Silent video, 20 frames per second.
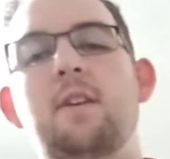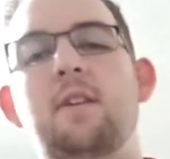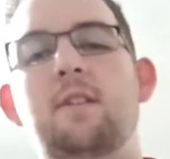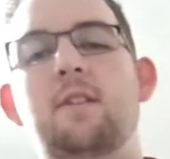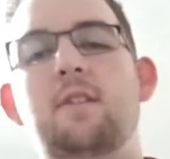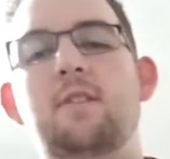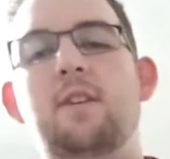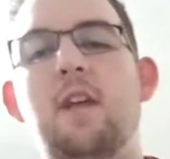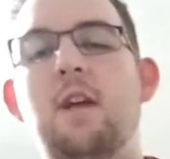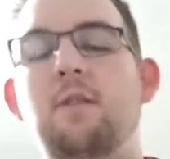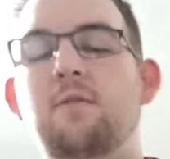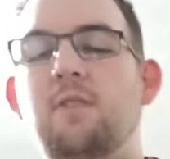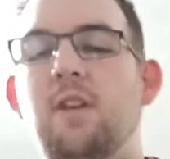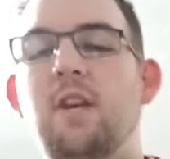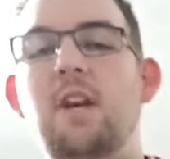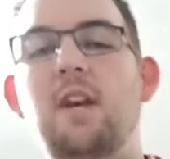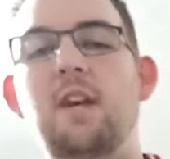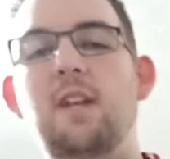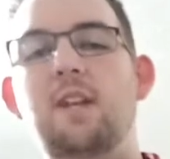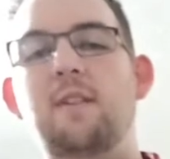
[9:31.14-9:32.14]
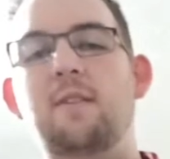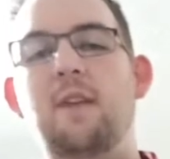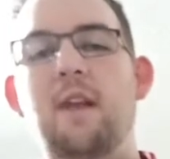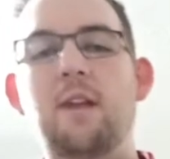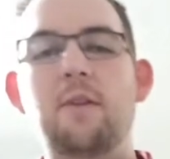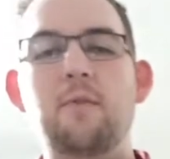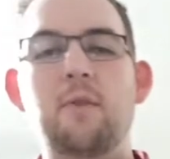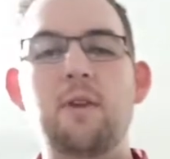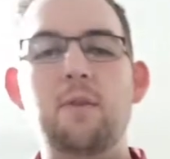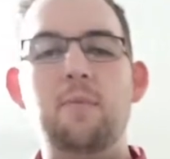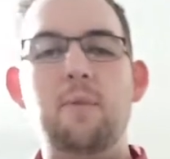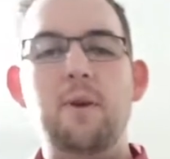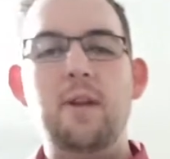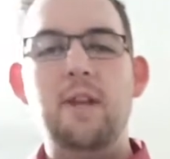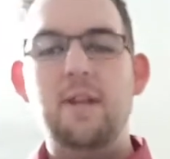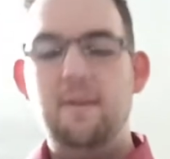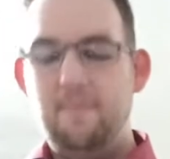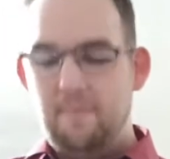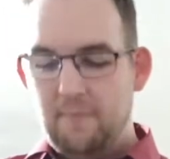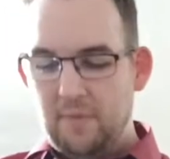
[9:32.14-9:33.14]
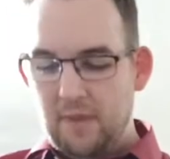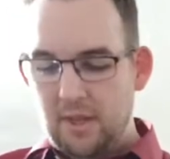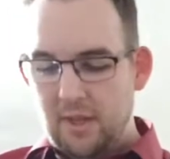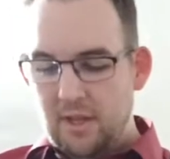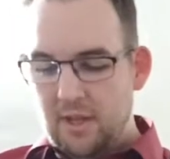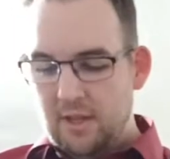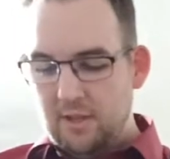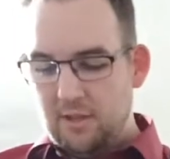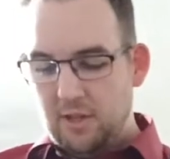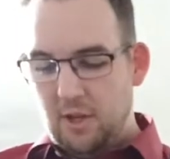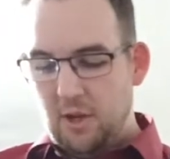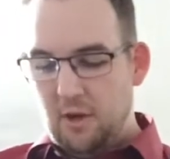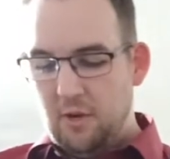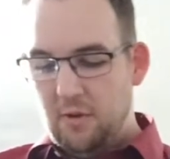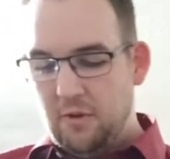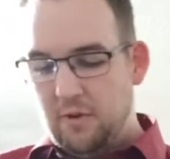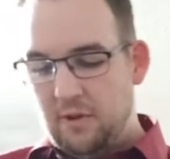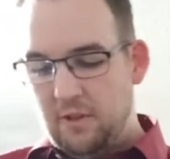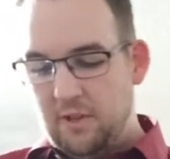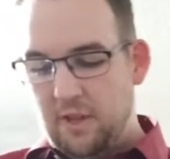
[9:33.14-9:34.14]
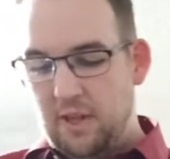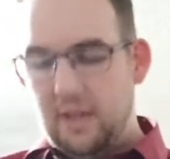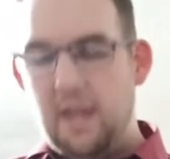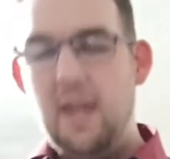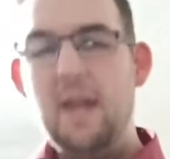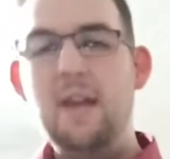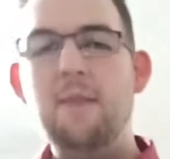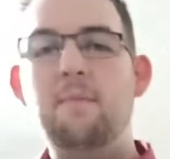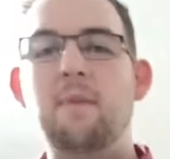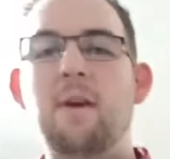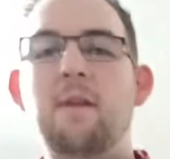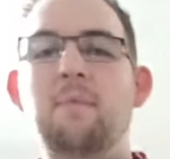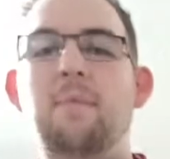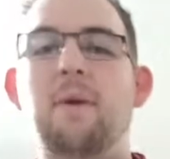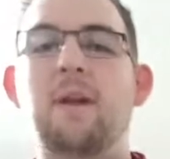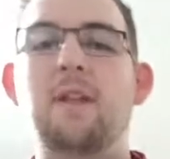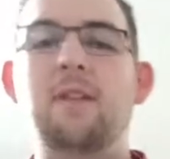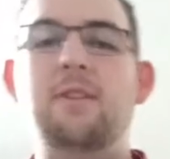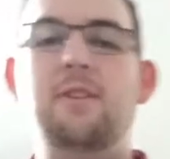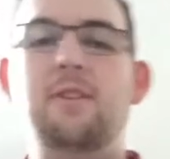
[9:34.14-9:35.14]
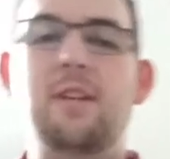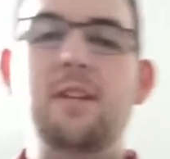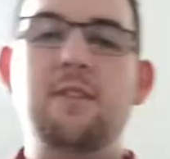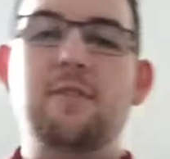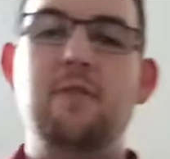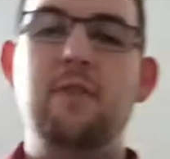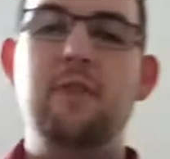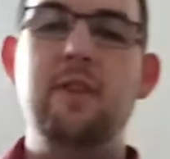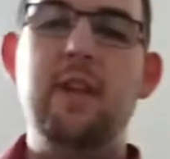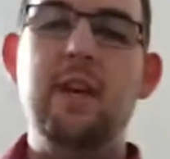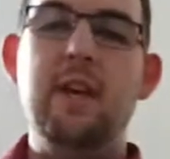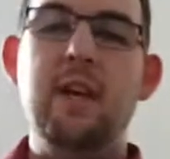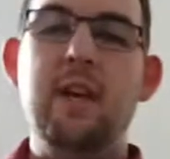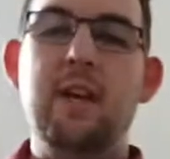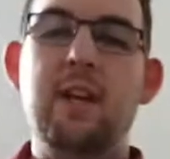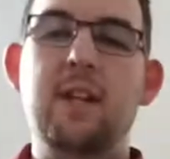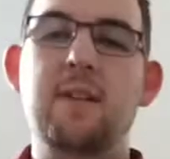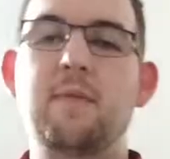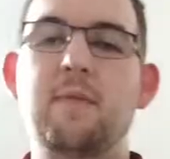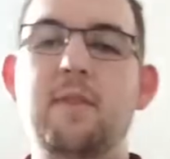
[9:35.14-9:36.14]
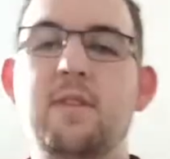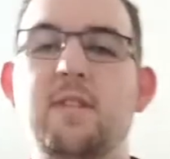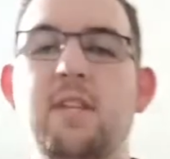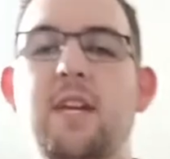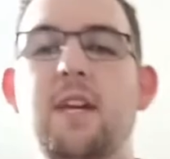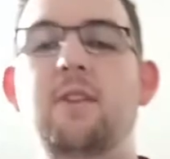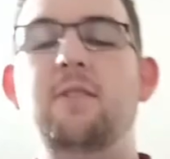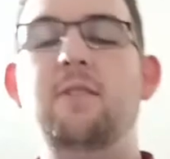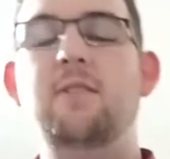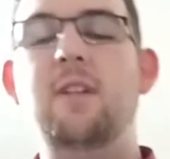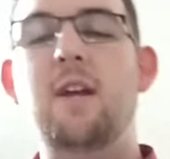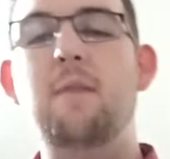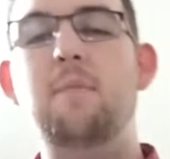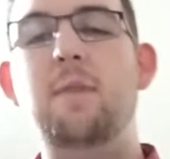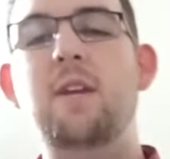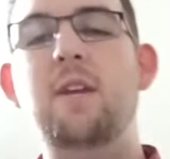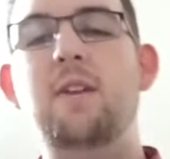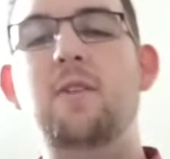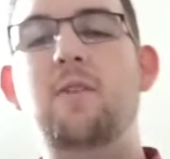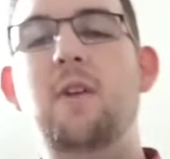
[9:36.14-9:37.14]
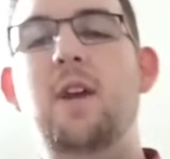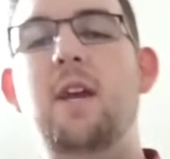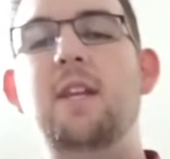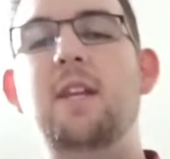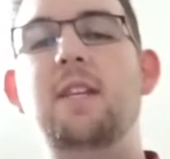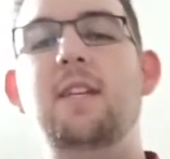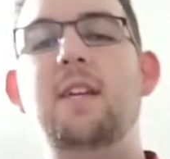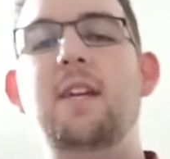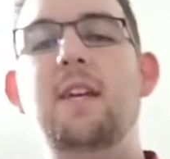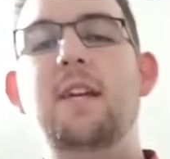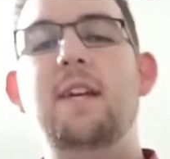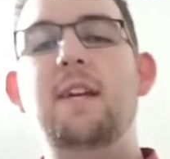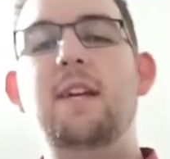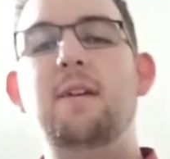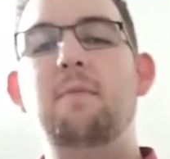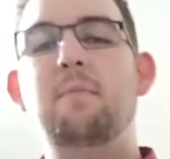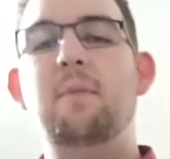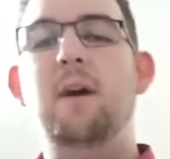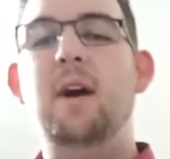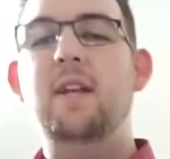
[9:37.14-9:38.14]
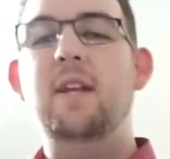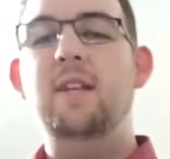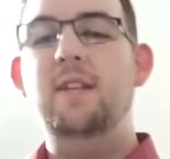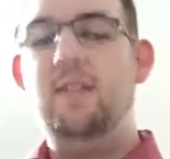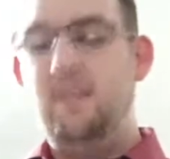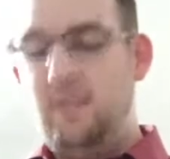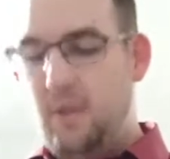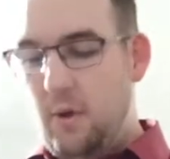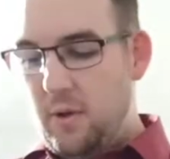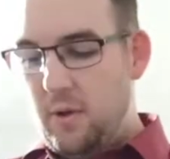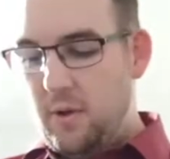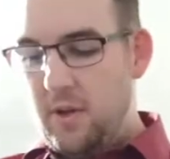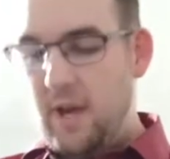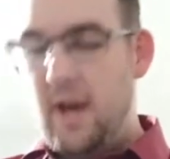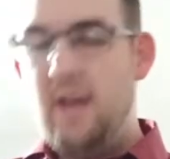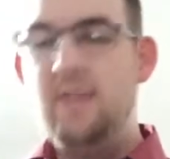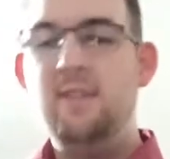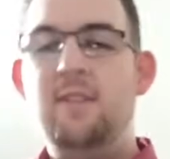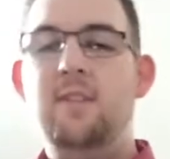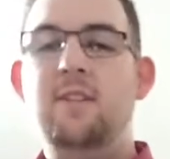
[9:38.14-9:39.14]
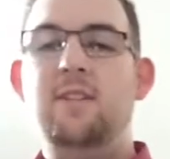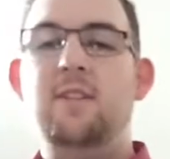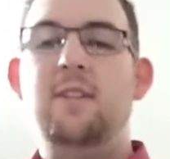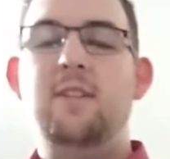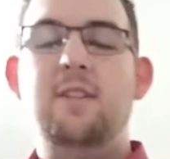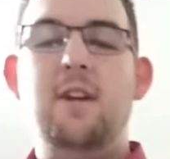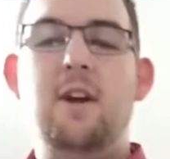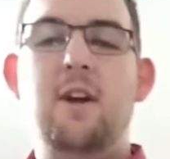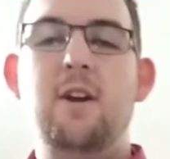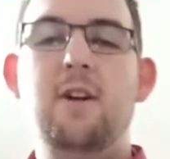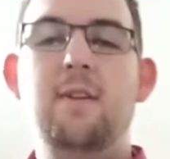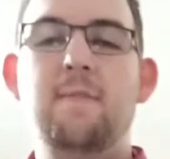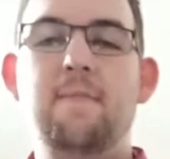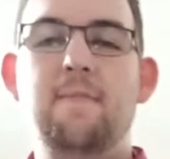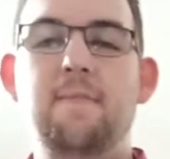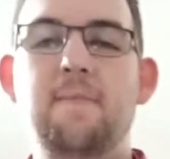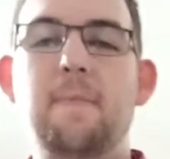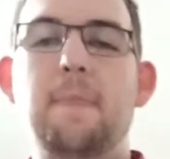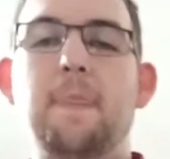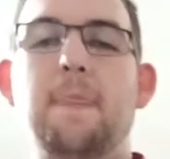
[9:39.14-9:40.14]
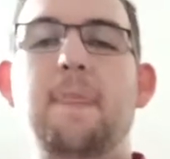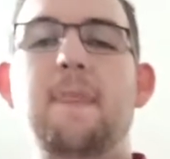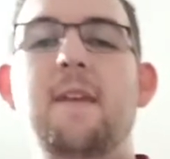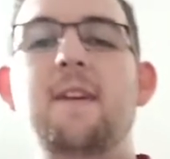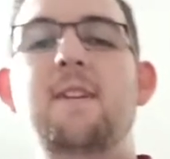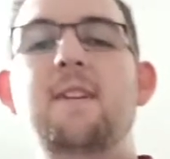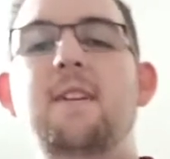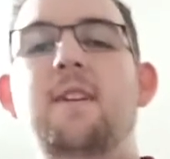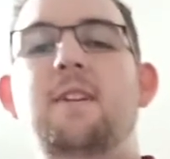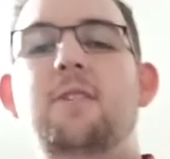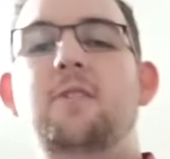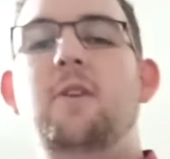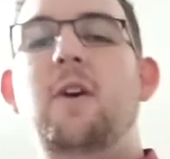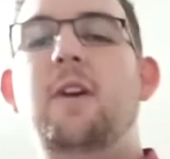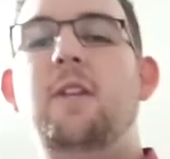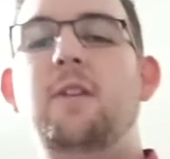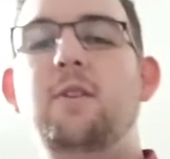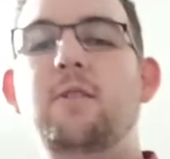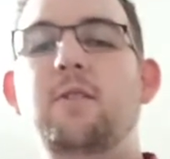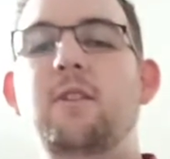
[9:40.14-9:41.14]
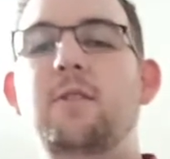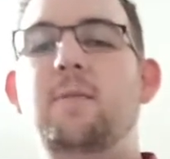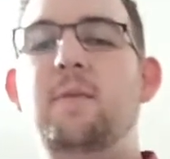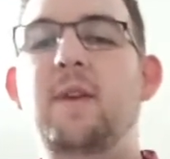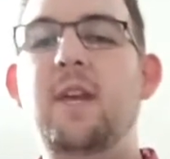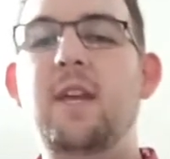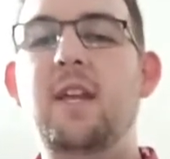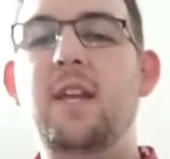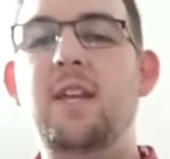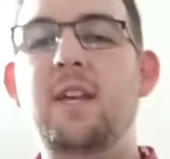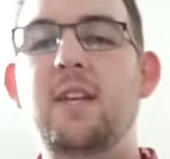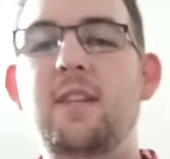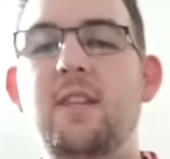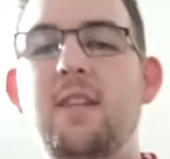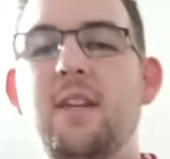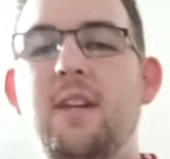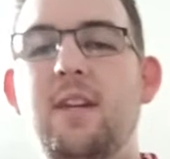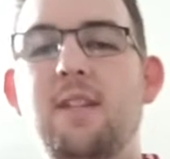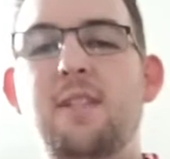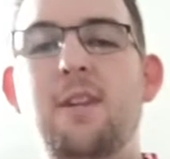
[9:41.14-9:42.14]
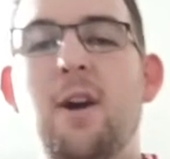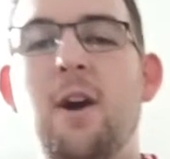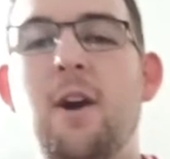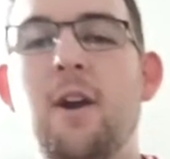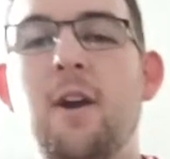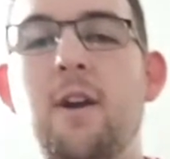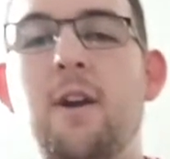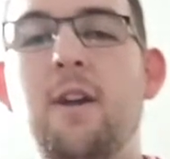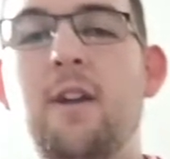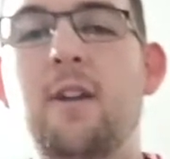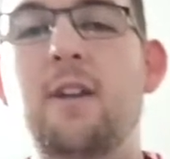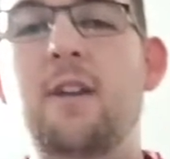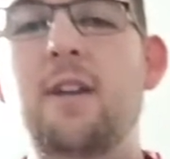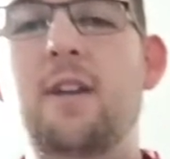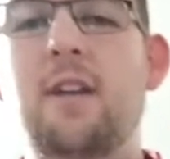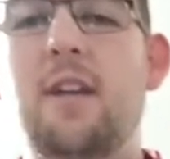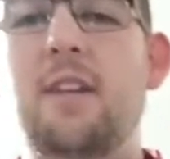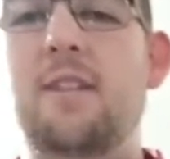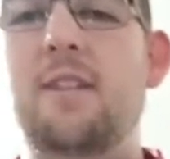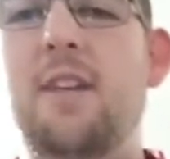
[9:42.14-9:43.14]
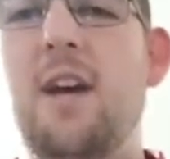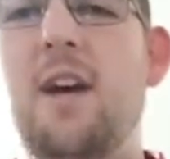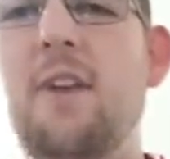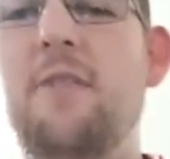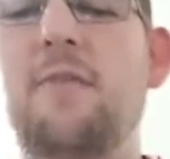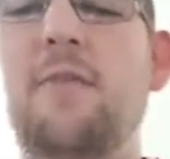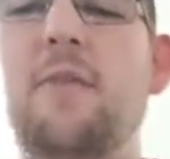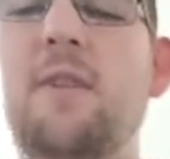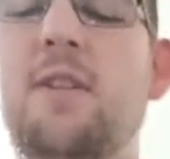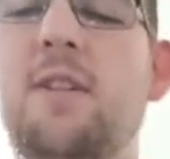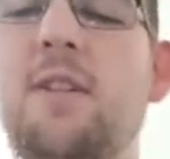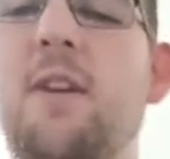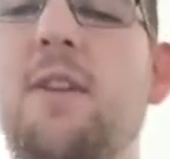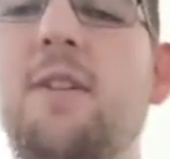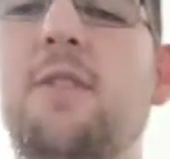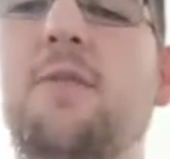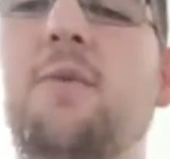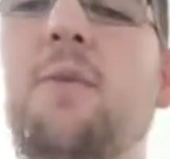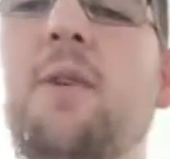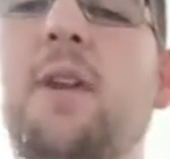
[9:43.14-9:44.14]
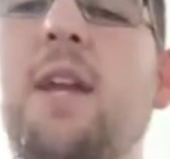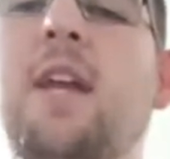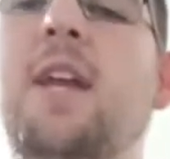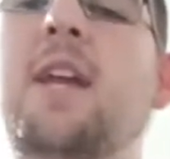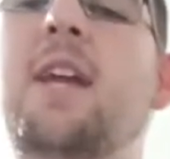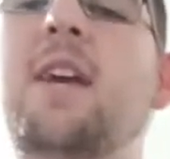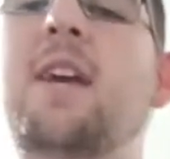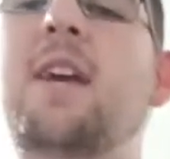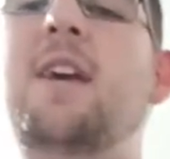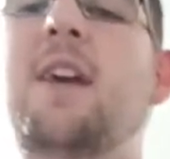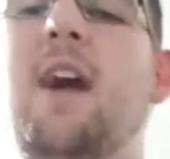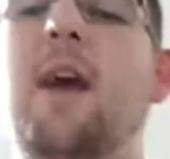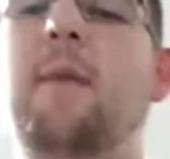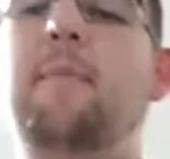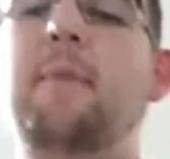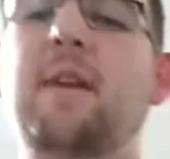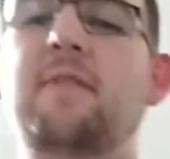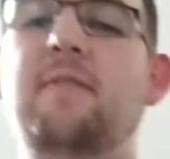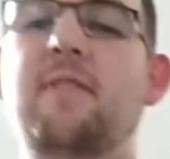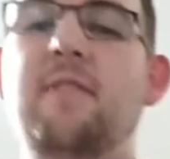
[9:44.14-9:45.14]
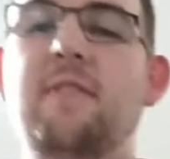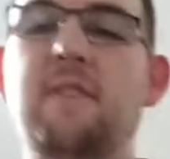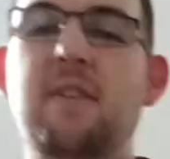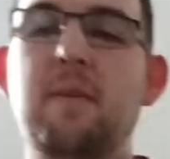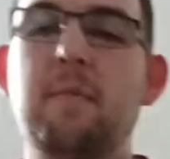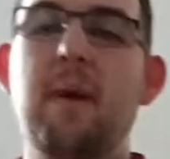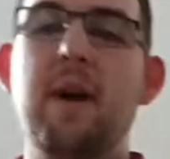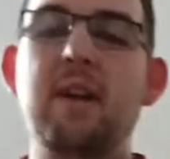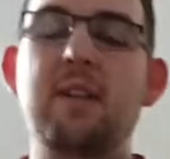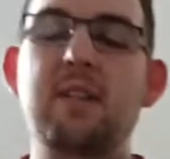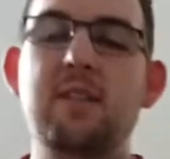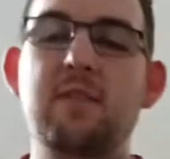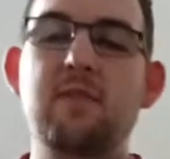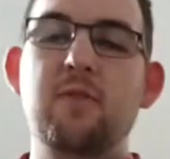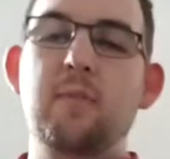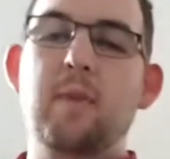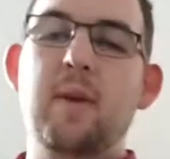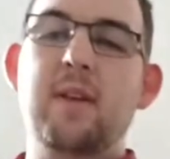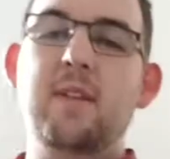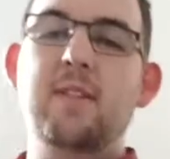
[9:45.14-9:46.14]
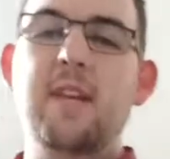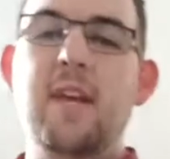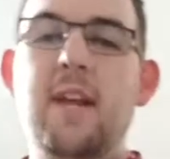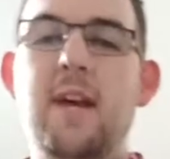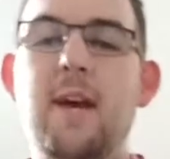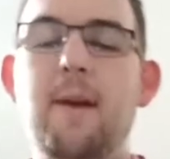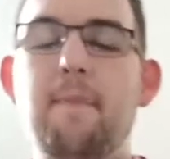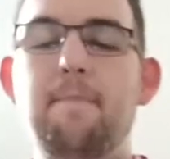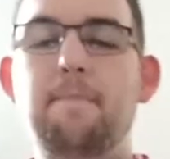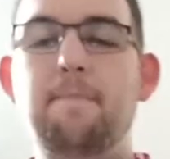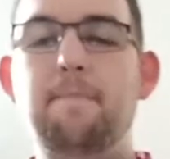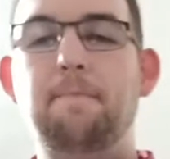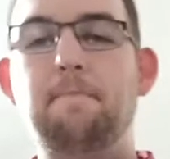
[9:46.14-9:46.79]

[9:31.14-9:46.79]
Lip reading: sounds good anywhere you put it. So again, my apologies for the skills not being great, but total cost of this guitar. So I told you at the beginning the guitar itself was $120. I paid $50 for my setup,